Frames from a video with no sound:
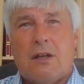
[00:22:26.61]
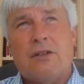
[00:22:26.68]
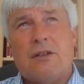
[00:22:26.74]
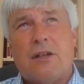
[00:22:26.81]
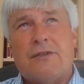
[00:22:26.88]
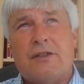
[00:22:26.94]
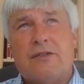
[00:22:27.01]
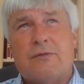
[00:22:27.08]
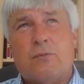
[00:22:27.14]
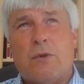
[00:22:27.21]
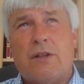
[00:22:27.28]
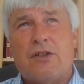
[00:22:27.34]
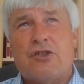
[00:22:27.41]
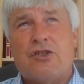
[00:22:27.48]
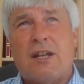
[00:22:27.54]
I think one
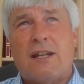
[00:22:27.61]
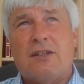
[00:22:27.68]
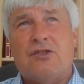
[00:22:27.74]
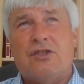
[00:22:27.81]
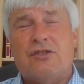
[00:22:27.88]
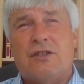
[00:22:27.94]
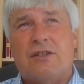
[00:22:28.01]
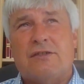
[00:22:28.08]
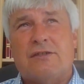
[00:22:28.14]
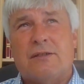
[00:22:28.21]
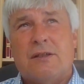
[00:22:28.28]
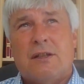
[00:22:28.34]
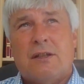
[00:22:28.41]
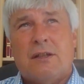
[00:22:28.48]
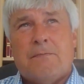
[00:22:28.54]
of the challenges is,
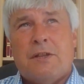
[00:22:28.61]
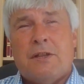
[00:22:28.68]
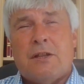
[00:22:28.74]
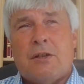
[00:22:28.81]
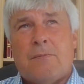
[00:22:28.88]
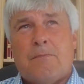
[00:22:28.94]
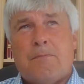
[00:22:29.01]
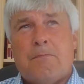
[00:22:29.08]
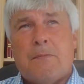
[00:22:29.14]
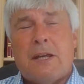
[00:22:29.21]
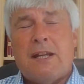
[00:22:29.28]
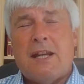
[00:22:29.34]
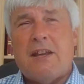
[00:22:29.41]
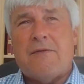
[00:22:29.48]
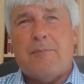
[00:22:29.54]

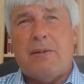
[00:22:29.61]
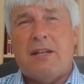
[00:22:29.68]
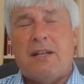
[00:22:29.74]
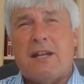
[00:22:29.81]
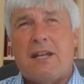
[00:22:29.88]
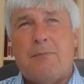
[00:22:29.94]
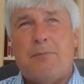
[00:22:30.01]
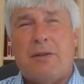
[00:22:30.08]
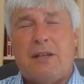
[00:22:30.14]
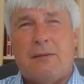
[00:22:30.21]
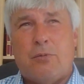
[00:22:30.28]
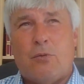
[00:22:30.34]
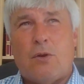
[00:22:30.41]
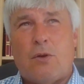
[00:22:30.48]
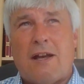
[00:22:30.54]
many FP&A
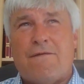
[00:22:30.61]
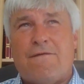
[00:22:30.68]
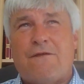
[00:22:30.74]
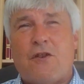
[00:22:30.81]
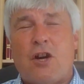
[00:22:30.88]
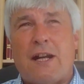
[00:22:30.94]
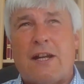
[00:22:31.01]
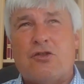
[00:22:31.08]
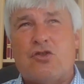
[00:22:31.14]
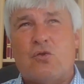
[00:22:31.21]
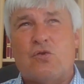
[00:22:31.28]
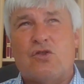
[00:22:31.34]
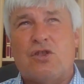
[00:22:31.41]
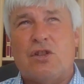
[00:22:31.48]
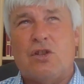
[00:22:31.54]
people have financial
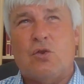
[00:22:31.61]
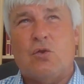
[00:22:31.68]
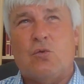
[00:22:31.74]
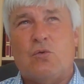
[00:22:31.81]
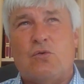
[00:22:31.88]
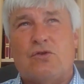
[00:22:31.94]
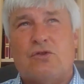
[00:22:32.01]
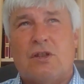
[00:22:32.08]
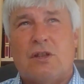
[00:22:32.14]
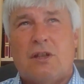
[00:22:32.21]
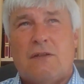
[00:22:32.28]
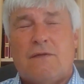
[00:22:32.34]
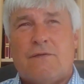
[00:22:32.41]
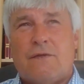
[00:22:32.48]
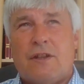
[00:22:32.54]
skills,
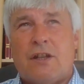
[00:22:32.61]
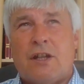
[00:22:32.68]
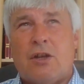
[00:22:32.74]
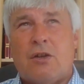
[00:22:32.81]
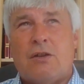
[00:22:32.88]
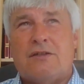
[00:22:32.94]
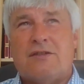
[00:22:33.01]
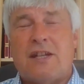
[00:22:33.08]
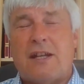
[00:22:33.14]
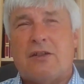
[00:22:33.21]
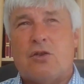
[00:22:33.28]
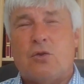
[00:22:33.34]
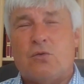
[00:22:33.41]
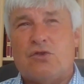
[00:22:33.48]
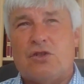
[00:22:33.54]
and
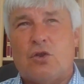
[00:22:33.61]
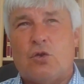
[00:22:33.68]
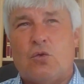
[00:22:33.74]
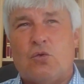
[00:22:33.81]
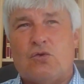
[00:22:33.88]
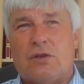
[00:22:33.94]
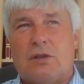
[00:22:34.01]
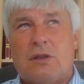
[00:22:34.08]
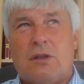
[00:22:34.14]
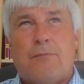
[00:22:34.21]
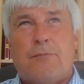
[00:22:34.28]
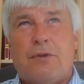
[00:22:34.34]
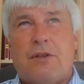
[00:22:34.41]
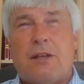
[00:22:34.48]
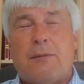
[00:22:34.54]
technical skills,
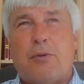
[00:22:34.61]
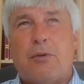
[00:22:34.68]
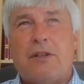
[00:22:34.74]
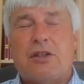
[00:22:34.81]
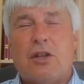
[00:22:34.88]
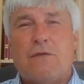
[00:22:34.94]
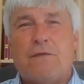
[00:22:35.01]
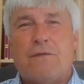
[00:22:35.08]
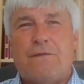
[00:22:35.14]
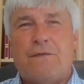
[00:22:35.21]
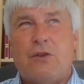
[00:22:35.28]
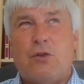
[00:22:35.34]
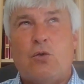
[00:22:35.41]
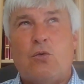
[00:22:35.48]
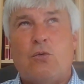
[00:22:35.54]
but they probably don't
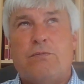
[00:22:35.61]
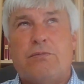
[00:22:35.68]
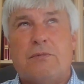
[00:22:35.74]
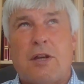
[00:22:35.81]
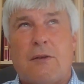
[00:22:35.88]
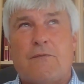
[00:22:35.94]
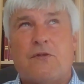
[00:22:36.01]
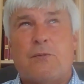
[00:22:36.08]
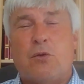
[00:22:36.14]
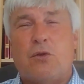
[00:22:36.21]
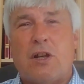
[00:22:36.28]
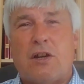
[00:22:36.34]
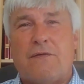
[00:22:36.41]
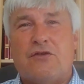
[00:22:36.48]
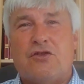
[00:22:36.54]
feel comfortable
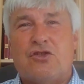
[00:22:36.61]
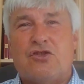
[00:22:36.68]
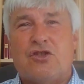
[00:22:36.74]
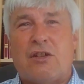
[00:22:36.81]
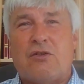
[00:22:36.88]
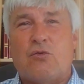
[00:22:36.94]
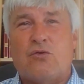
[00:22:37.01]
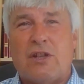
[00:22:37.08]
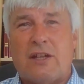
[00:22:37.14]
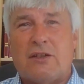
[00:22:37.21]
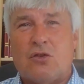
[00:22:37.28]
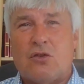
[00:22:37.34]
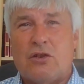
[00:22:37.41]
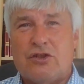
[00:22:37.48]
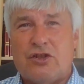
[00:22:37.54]
enough in just general
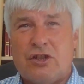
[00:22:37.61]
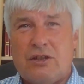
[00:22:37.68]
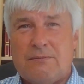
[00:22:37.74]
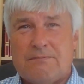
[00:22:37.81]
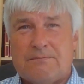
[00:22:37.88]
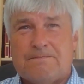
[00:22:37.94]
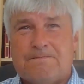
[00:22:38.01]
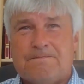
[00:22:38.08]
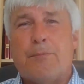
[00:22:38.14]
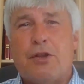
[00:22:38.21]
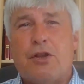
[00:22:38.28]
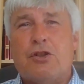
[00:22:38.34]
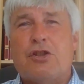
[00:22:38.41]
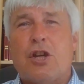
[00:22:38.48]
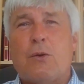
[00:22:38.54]
technology. But
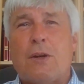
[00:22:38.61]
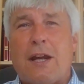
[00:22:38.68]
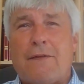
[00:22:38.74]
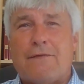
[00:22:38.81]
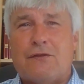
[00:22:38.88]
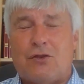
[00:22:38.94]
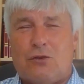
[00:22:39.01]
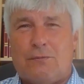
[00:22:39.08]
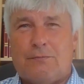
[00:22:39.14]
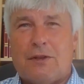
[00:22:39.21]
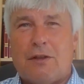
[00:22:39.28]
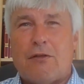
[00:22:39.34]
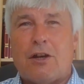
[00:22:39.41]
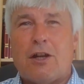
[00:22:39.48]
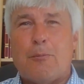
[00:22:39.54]
you don't have to.
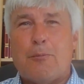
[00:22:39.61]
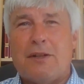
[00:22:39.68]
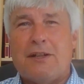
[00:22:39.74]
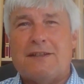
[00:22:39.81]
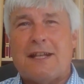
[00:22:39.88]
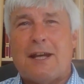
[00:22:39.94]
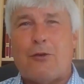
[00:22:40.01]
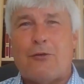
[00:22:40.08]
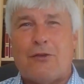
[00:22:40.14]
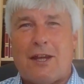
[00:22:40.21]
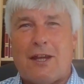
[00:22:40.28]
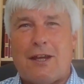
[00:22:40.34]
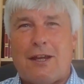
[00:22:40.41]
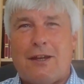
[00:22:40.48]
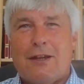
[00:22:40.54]
There are companies out
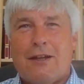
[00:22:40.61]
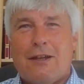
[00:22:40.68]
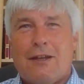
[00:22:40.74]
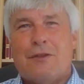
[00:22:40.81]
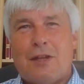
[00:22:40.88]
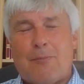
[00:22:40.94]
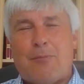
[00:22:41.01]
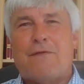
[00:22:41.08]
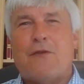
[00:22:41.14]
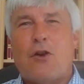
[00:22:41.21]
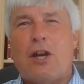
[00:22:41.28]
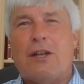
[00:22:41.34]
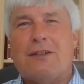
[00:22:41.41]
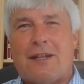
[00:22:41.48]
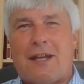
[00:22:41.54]
there that
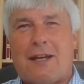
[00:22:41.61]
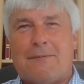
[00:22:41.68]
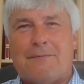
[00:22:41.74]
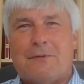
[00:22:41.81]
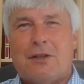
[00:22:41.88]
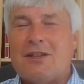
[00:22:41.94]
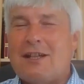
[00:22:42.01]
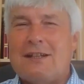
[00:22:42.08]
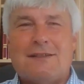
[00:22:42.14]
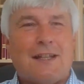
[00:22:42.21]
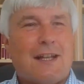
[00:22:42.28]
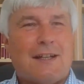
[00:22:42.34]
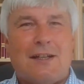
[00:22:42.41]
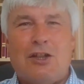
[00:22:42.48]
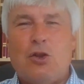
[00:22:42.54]
provide that.
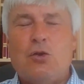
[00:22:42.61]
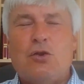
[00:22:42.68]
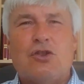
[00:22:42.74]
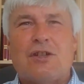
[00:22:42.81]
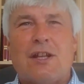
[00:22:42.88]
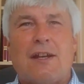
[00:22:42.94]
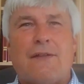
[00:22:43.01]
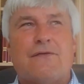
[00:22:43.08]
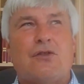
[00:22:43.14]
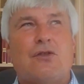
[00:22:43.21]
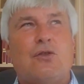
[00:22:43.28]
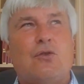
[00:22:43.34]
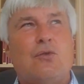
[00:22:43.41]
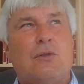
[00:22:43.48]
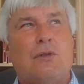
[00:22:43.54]
Exactly. You just have
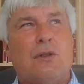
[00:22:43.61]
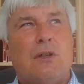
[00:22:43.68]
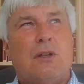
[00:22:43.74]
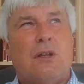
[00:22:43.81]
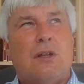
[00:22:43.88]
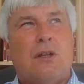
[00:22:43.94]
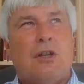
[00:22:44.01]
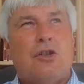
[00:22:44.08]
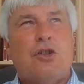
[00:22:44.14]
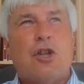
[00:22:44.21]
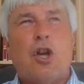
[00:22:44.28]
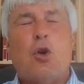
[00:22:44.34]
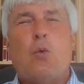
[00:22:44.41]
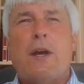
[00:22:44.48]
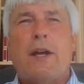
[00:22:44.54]
to
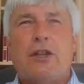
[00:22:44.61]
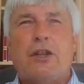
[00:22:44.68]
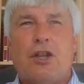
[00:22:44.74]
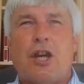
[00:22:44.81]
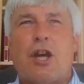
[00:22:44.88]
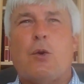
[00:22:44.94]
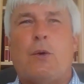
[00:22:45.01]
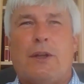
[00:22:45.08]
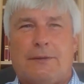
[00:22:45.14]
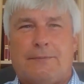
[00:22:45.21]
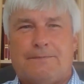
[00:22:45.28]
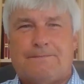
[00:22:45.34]
know where you're going.